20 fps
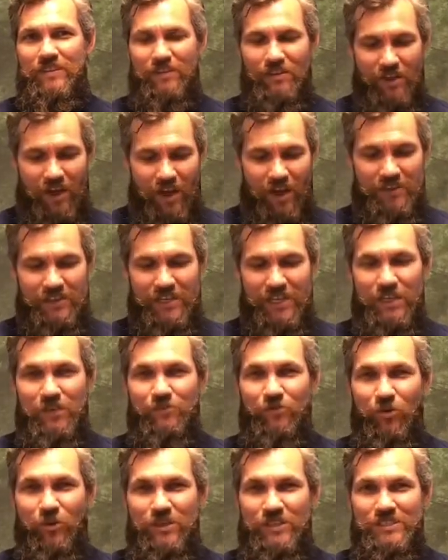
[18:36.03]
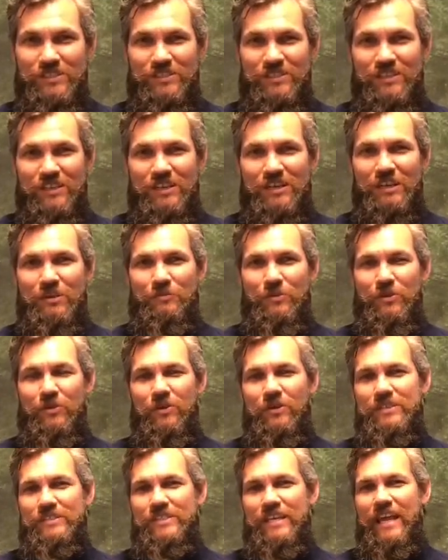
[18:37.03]
on the invoice, but they
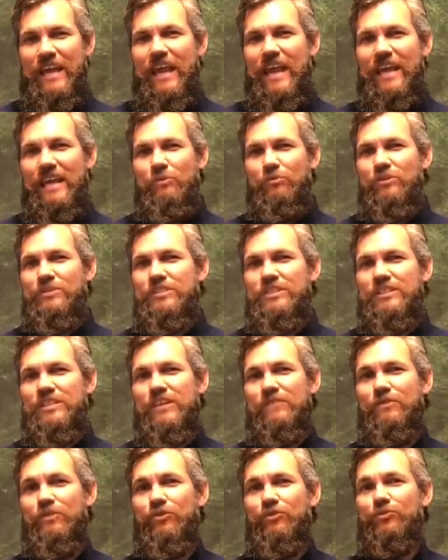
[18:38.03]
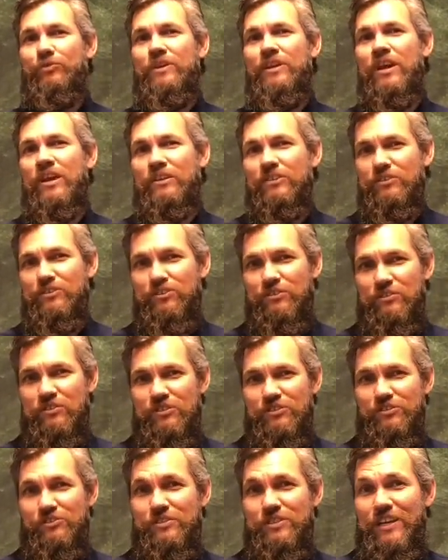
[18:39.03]
would say, "Hey, we'll just give you 300
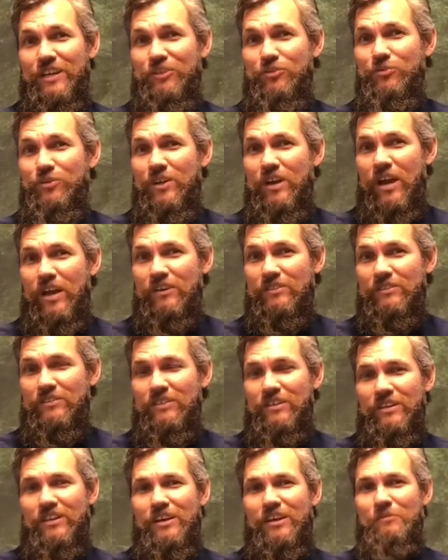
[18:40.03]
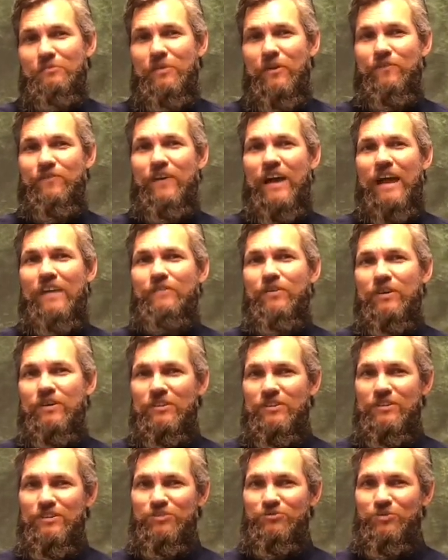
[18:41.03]
units, you take 300, but
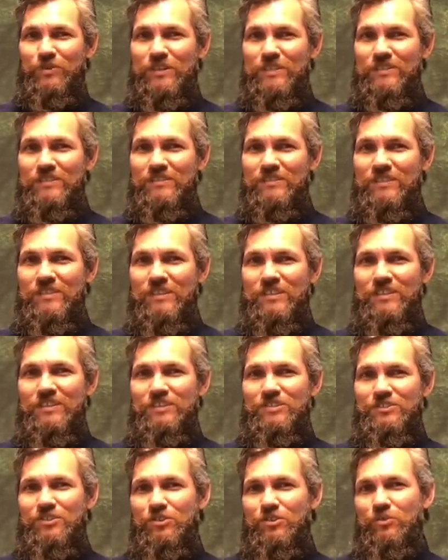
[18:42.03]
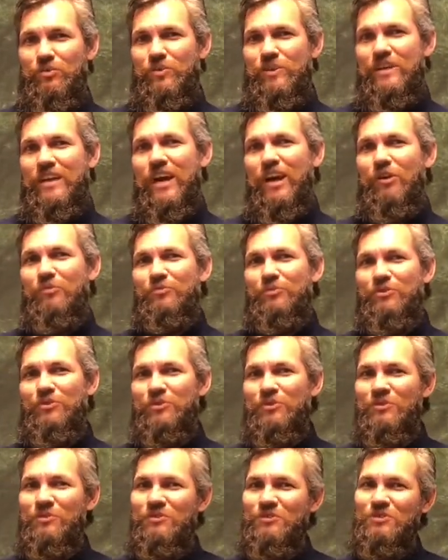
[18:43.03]
500 is written, so we help
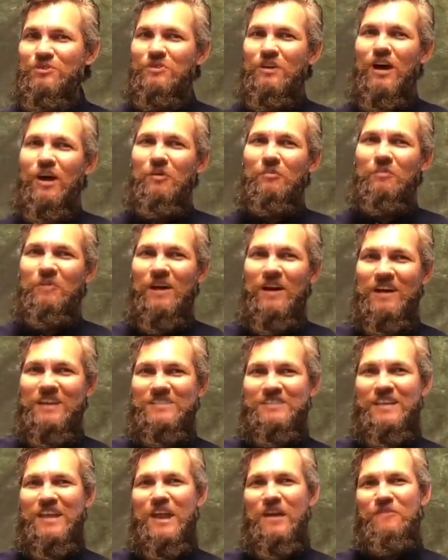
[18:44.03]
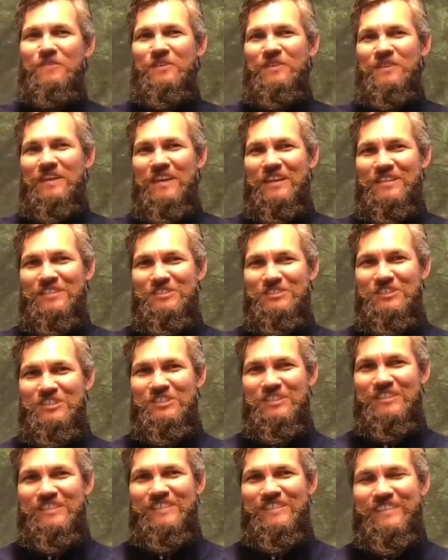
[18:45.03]
you, you help us, everything is
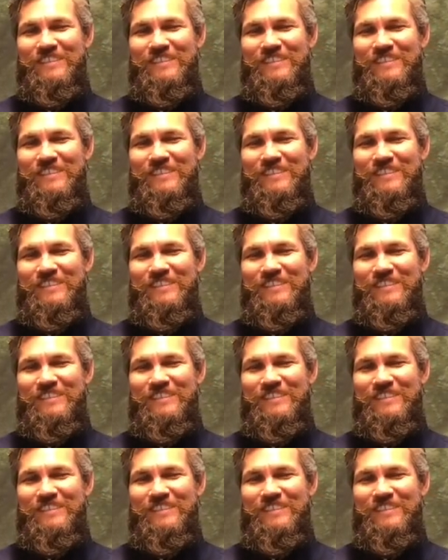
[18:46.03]
good."